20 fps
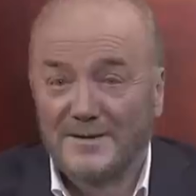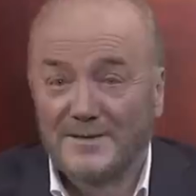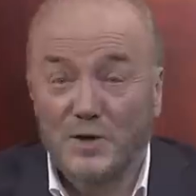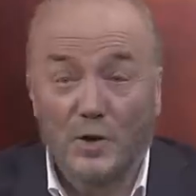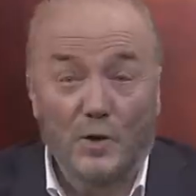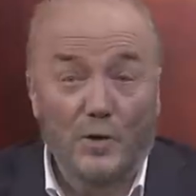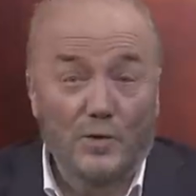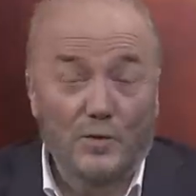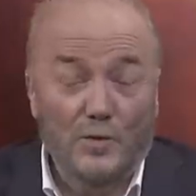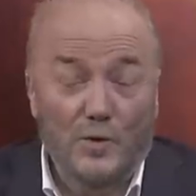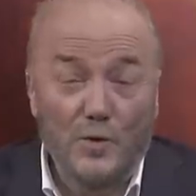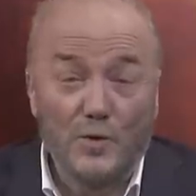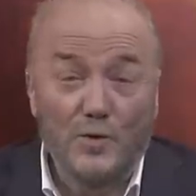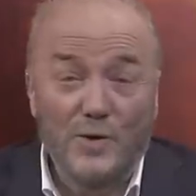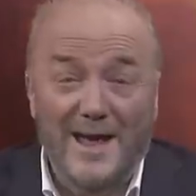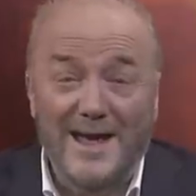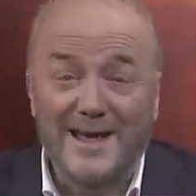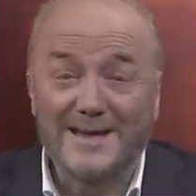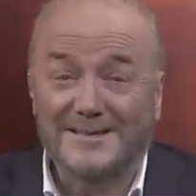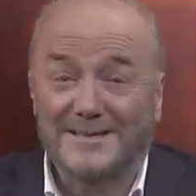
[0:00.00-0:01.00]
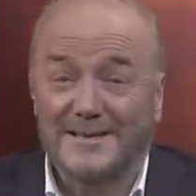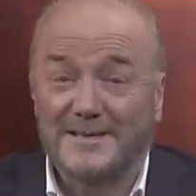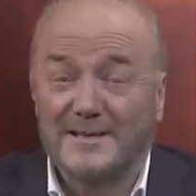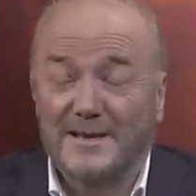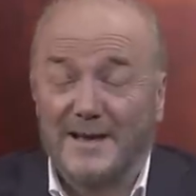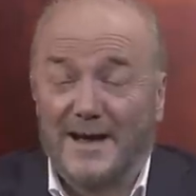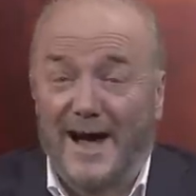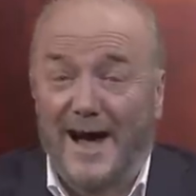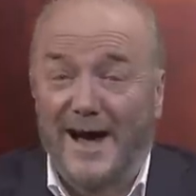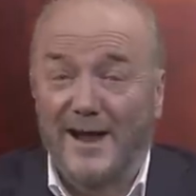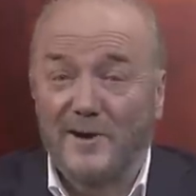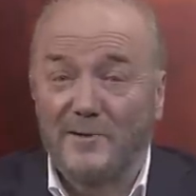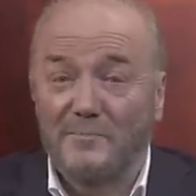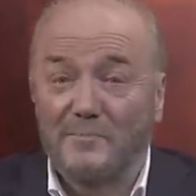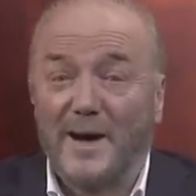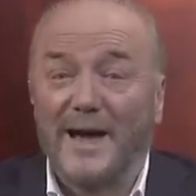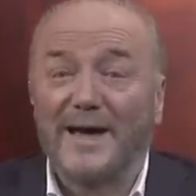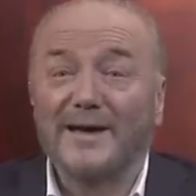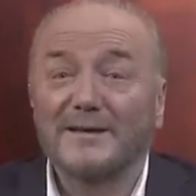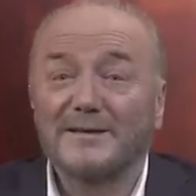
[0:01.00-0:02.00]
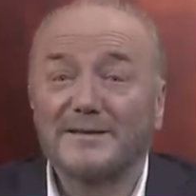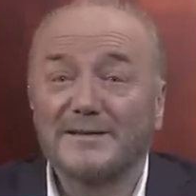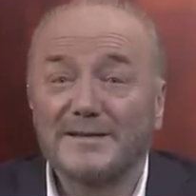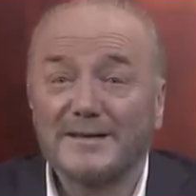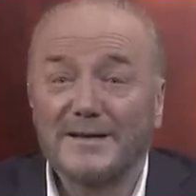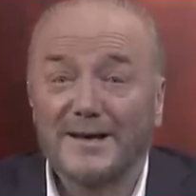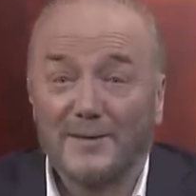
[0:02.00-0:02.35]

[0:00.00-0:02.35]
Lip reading: So who is Arron Banks